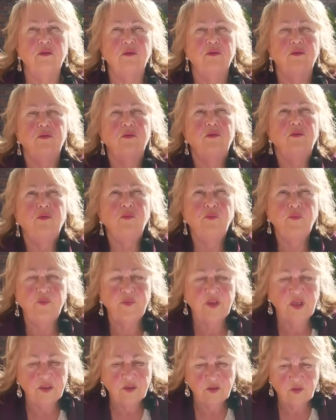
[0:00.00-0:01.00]
do.
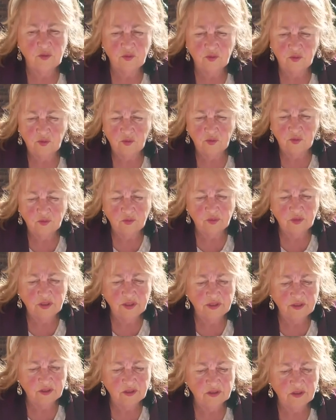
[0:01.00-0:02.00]
I do,
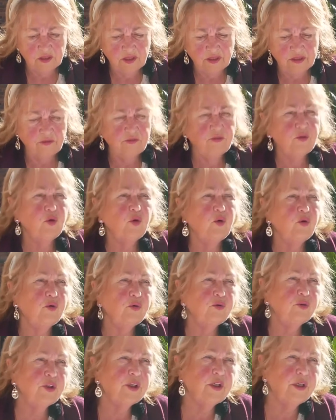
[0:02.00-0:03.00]
like life
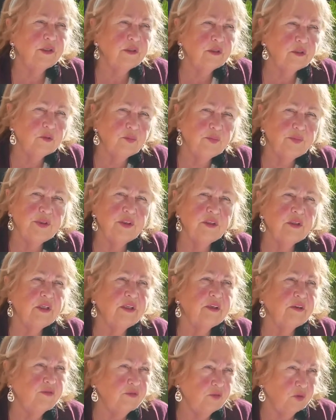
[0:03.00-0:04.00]
coach, NLP
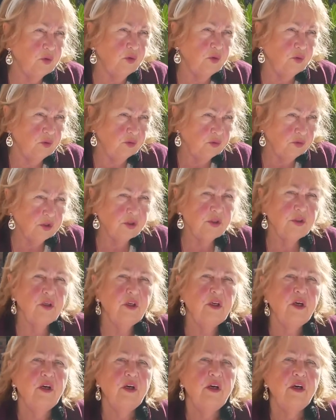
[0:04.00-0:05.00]
life coach.
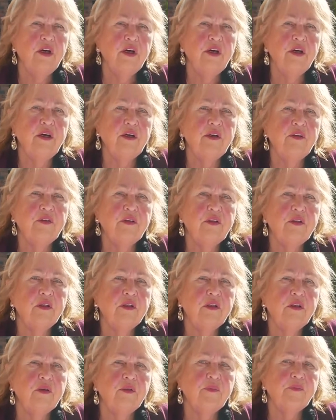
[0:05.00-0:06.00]
And
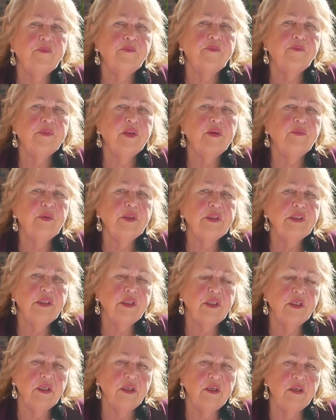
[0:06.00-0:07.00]
but
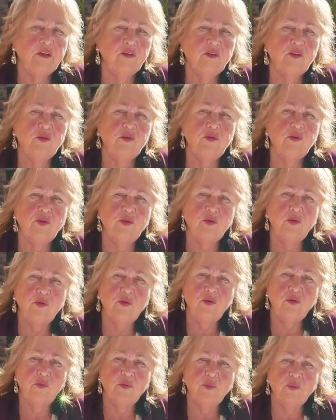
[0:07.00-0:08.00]
again,
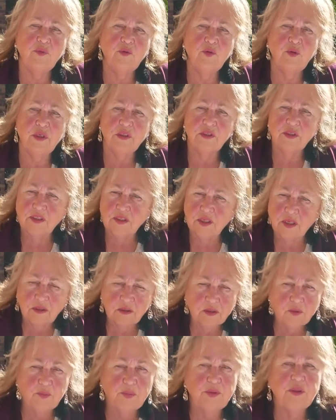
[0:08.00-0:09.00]
to
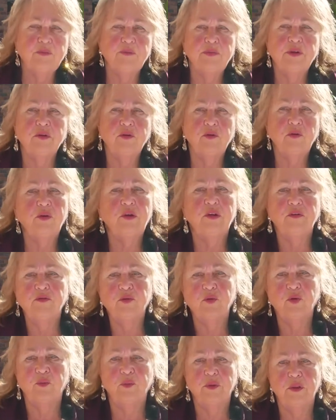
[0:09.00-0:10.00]
consult people, you have
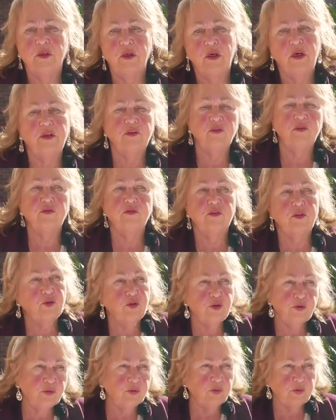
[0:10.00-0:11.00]
to be kind of a
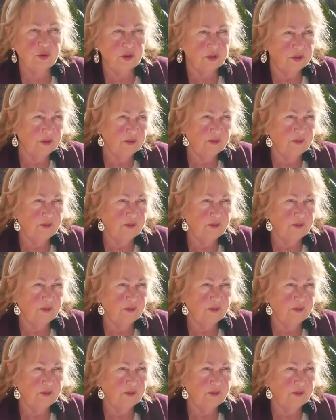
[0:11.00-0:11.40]
choosy,